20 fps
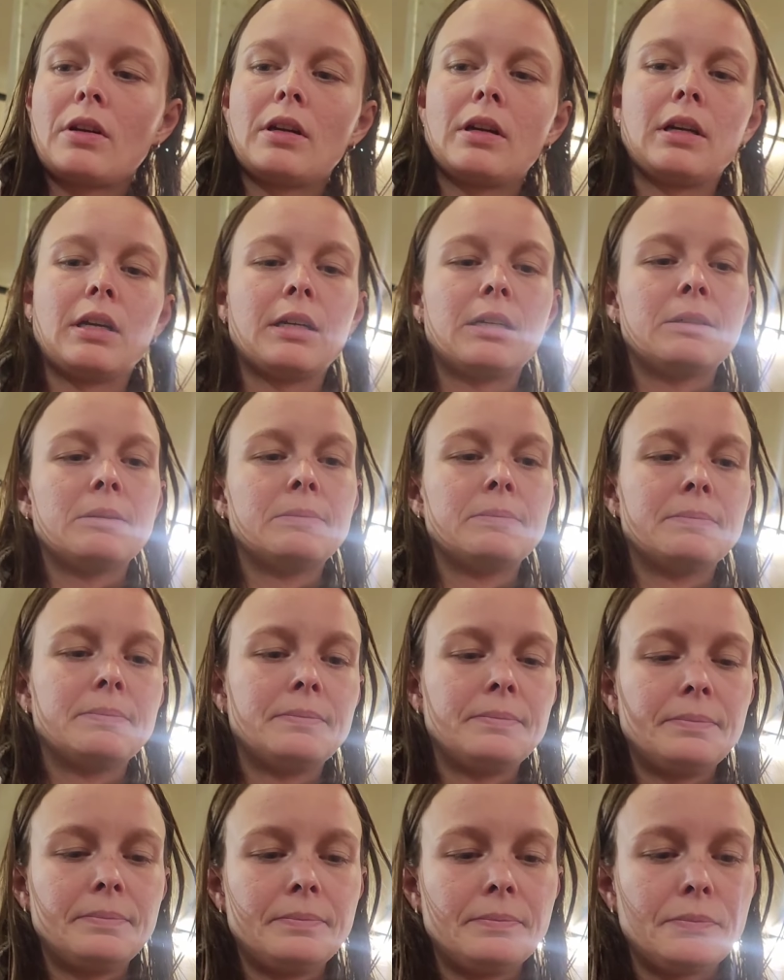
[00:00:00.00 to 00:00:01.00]
Um,
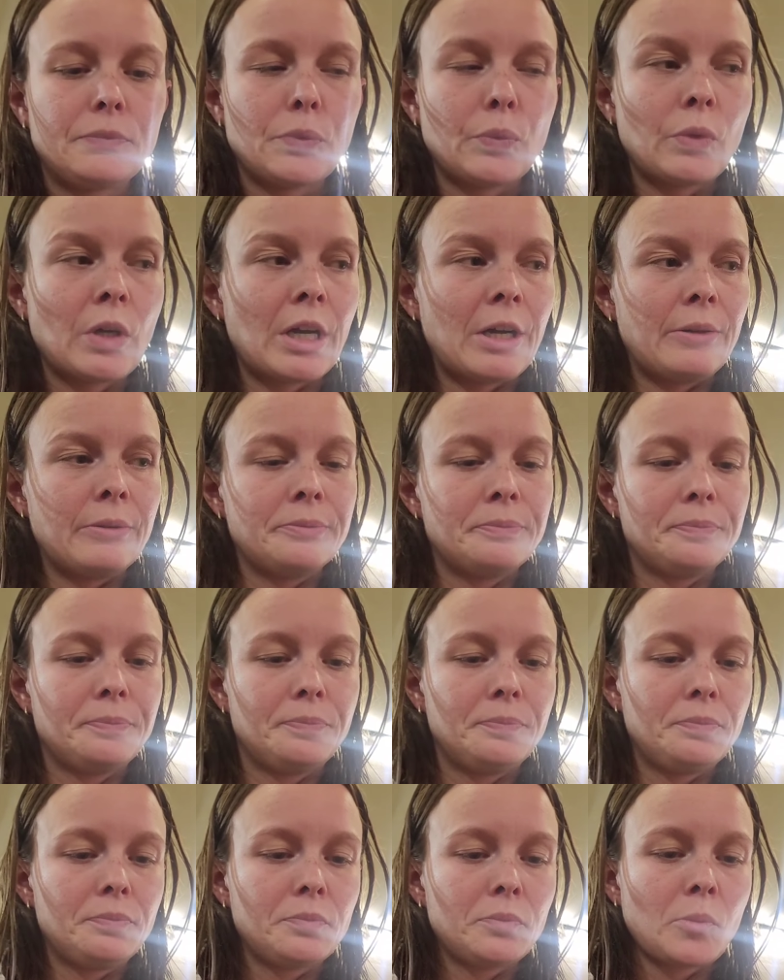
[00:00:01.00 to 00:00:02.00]
wow.
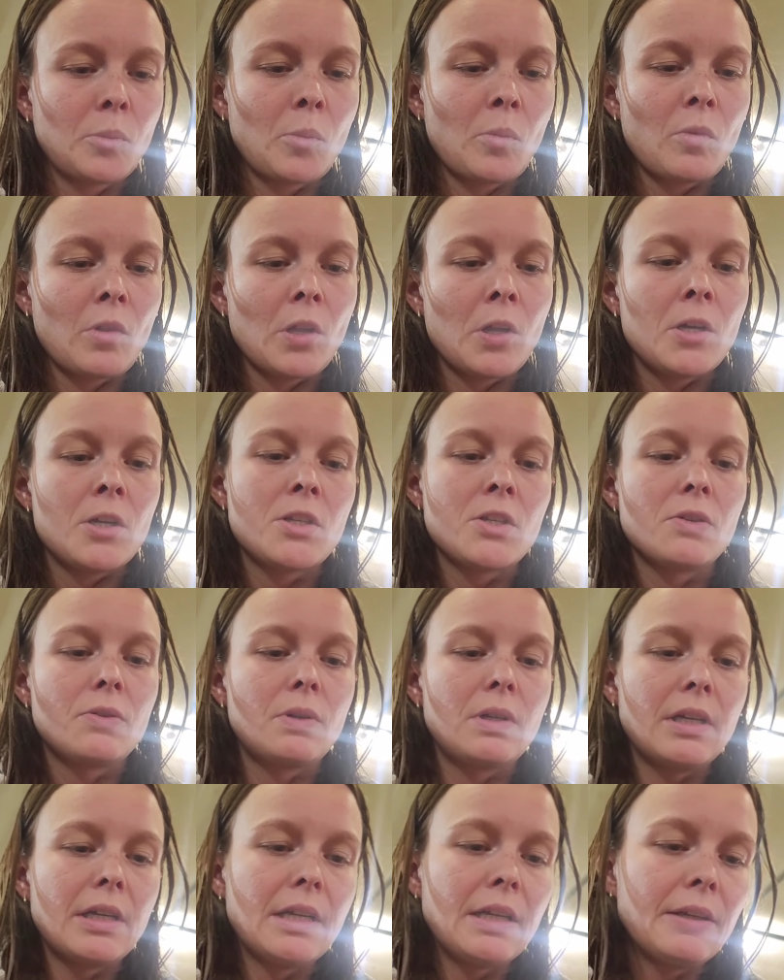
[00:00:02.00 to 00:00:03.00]
So
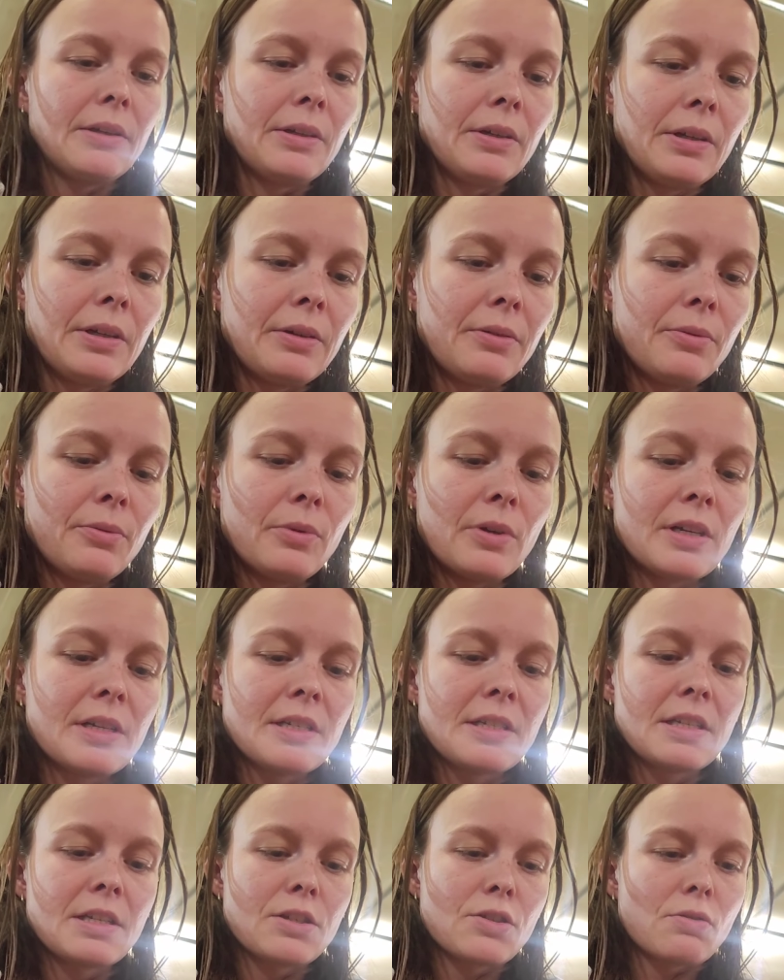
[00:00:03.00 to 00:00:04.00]
it, it
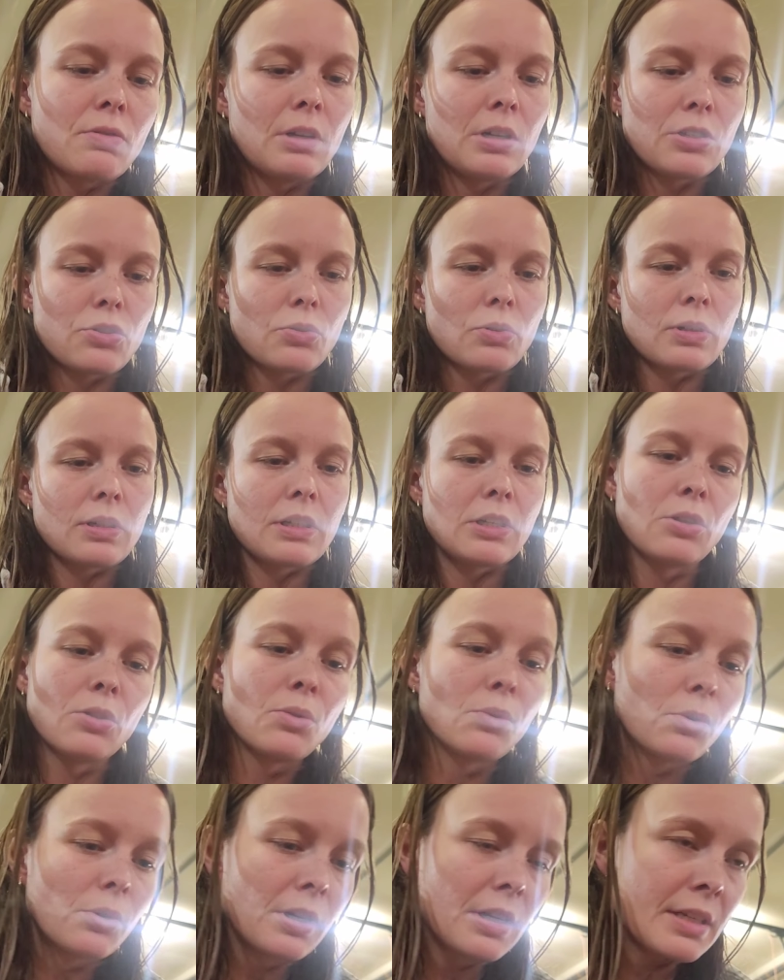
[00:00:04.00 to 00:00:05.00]
was this Queen of Swords and
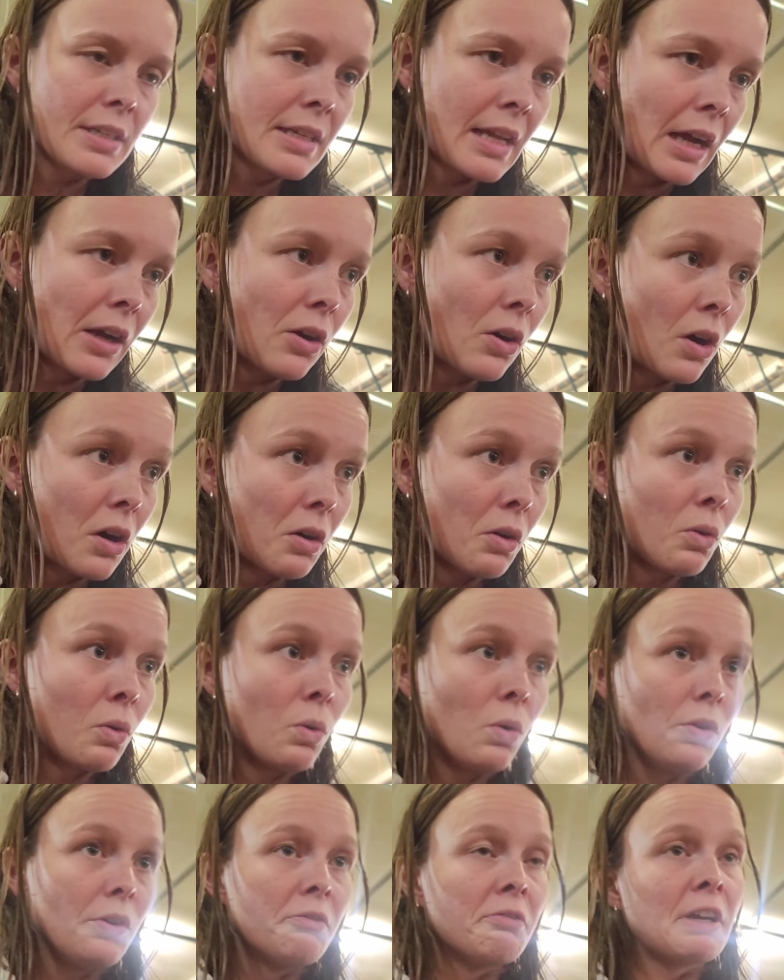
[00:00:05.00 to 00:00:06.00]
authorities that got a
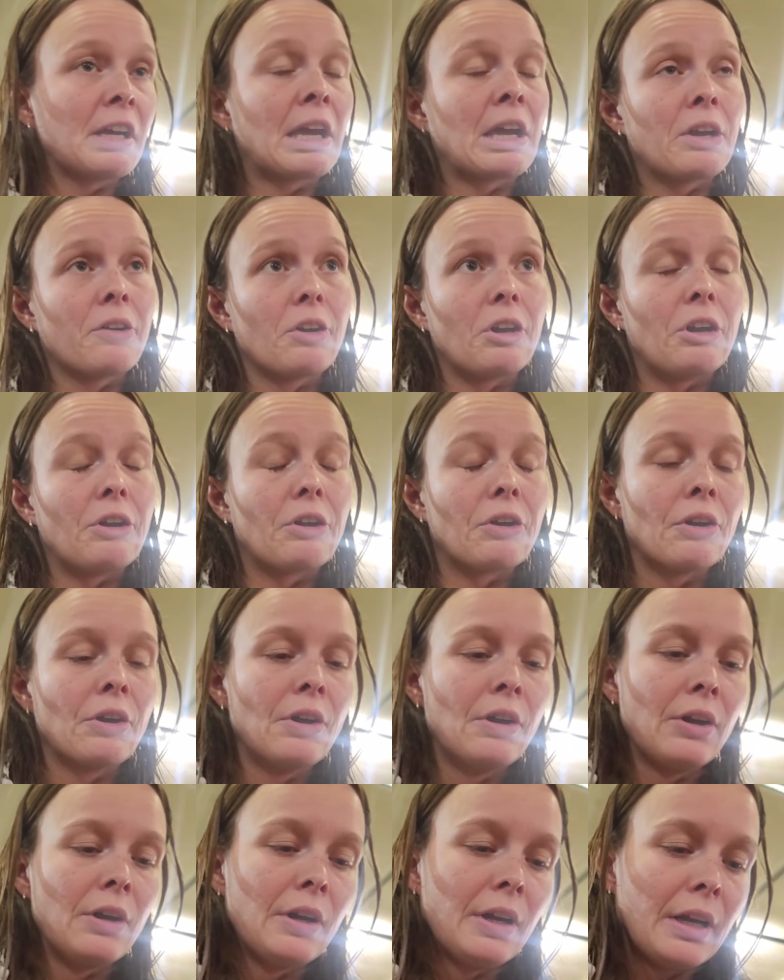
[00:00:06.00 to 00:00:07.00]
hold of a carrier
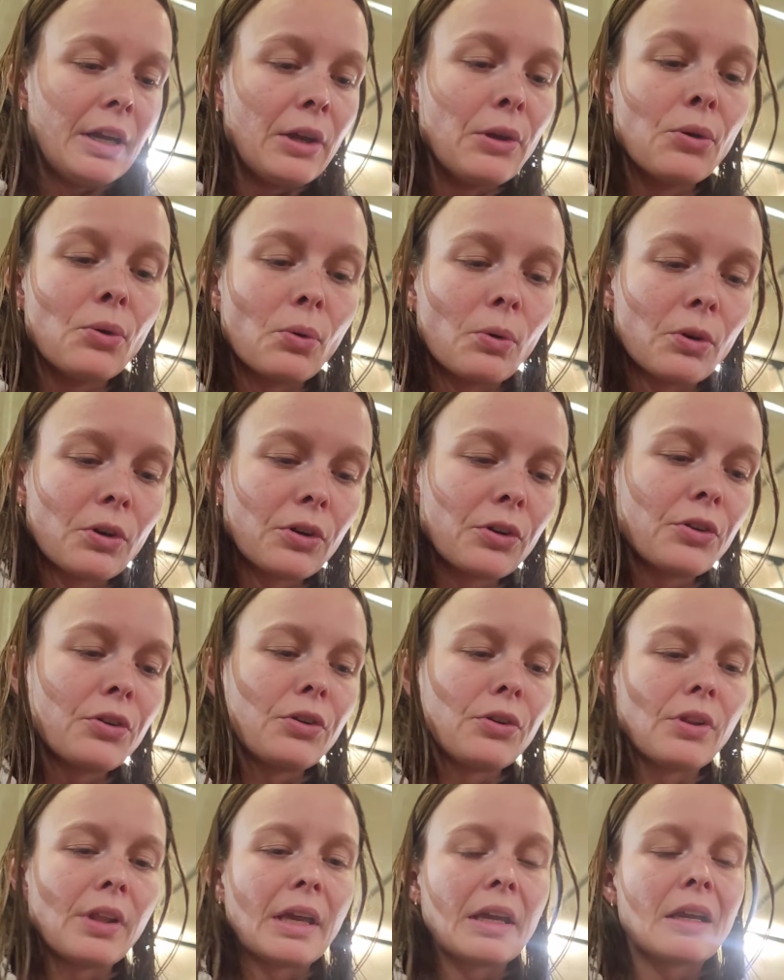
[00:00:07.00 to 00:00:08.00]
in order
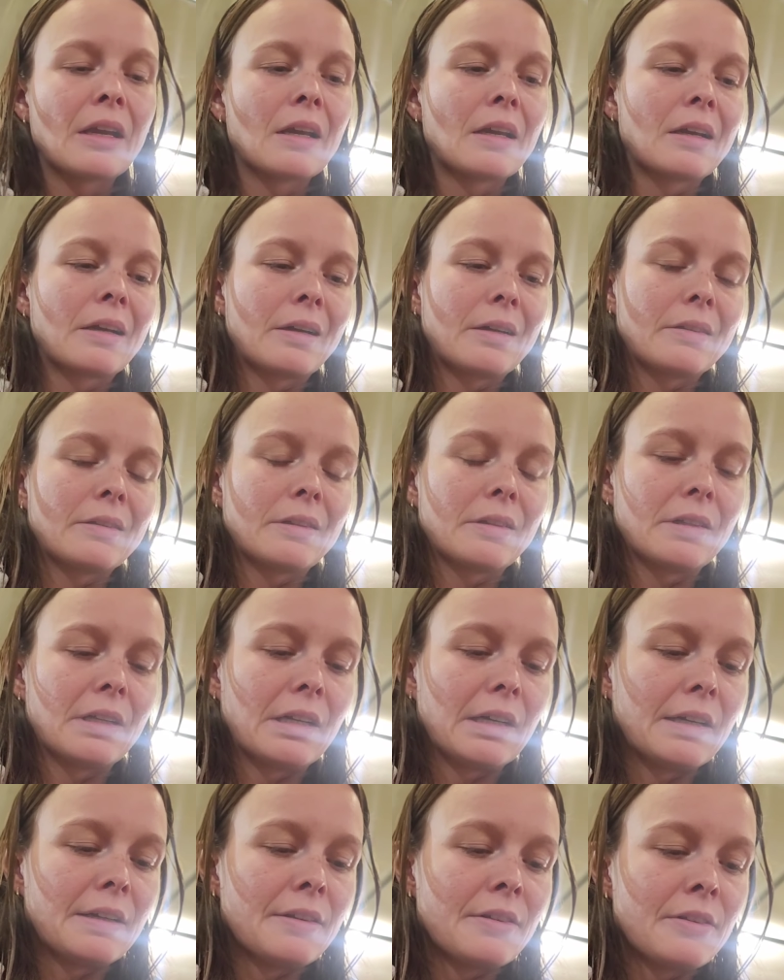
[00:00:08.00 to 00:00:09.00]
to like cut the
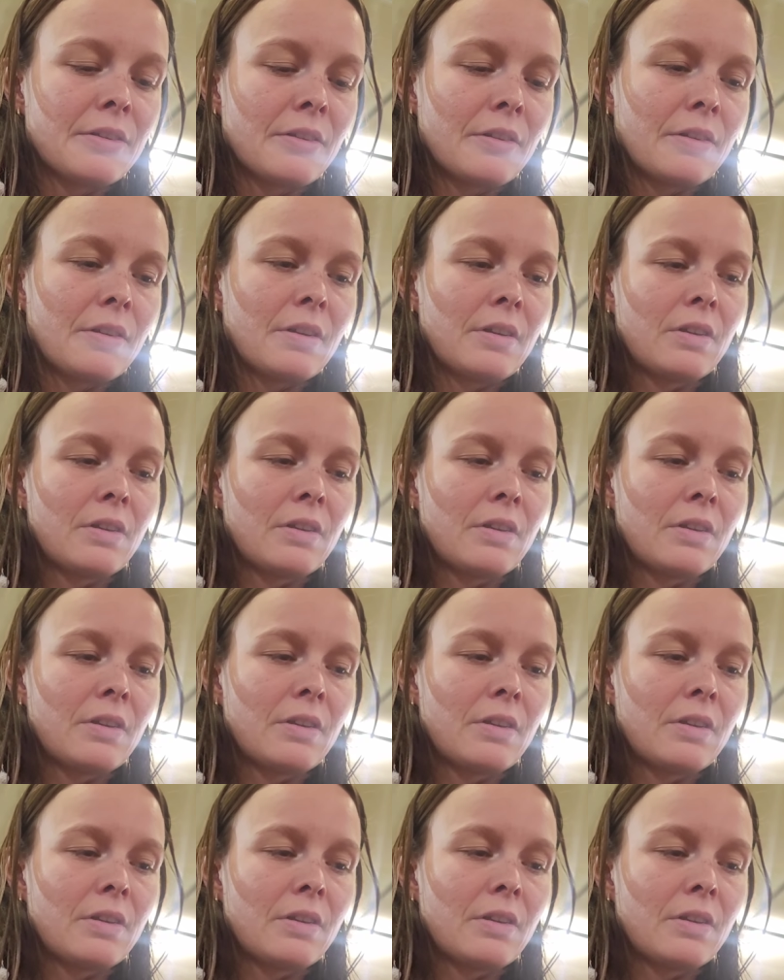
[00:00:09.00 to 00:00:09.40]
lines